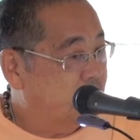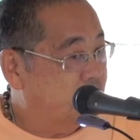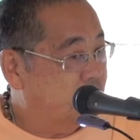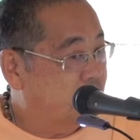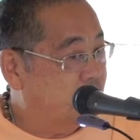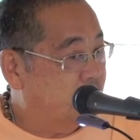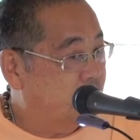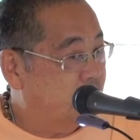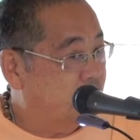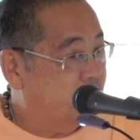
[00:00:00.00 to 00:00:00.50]

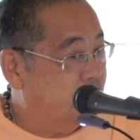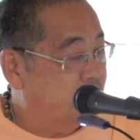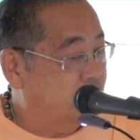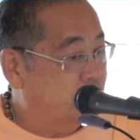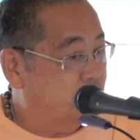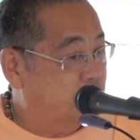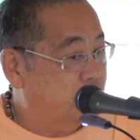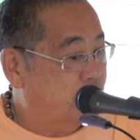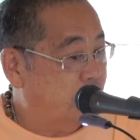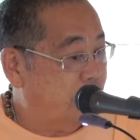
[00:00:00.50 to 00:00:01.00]
uh,
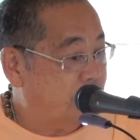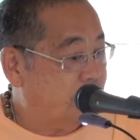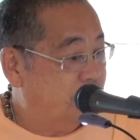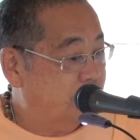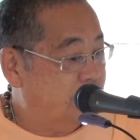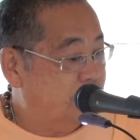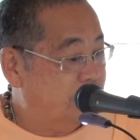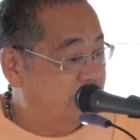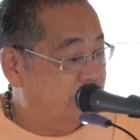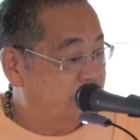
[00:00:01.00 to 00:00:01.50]

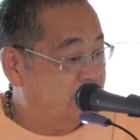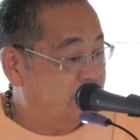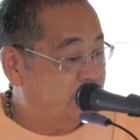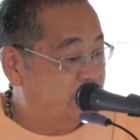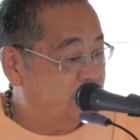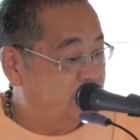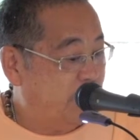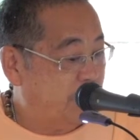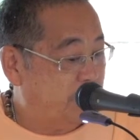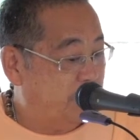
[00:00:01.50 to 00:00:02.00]
Prakriti is
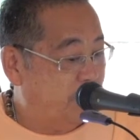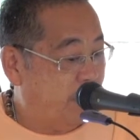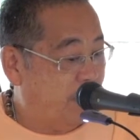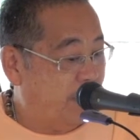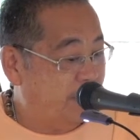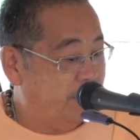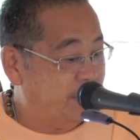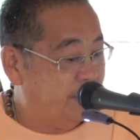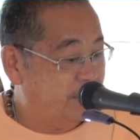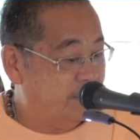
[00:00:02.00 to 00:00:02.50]
to make
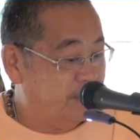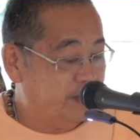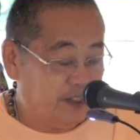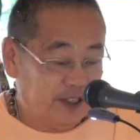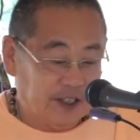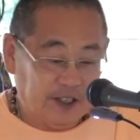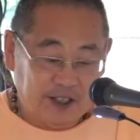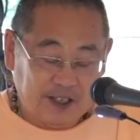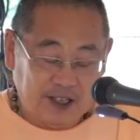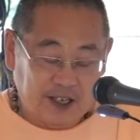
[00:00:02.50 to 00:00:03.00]
bodies
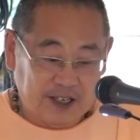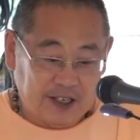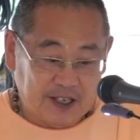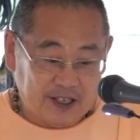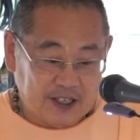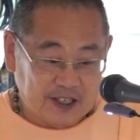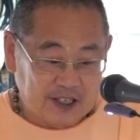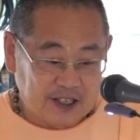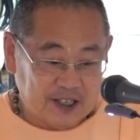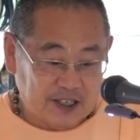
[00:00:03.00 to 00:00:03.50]
that can
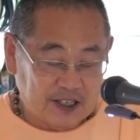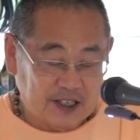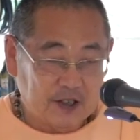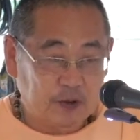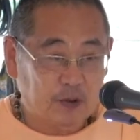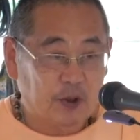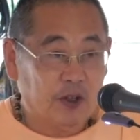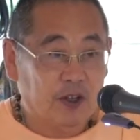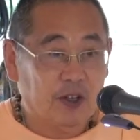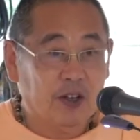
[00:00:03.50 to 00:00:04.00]

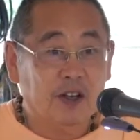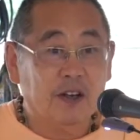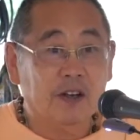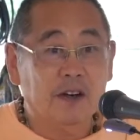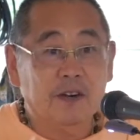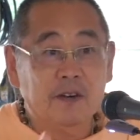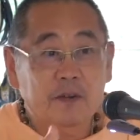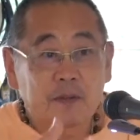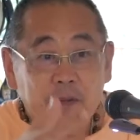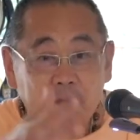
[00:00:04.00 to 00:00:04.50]
exist
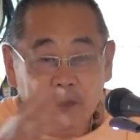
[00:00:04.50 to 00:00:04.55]
within